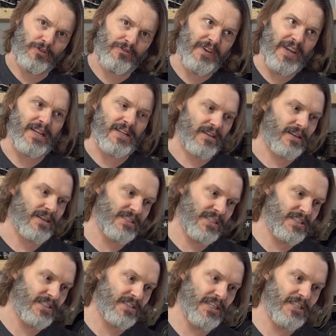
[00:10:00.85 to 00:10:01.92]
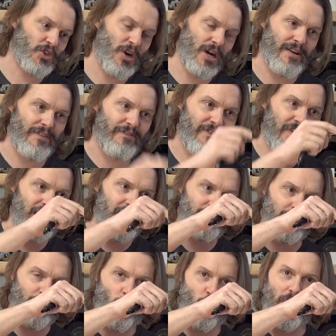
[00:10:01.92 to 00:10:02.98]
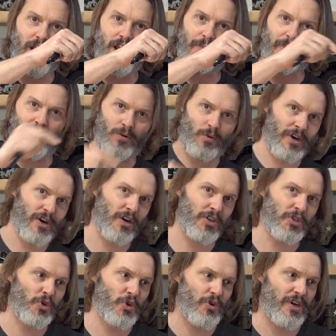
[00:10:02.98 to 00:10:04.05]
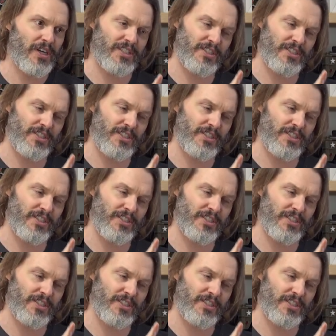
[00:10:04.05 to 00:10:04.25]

feeding, because it's trying to feed from way up here where your extruder is,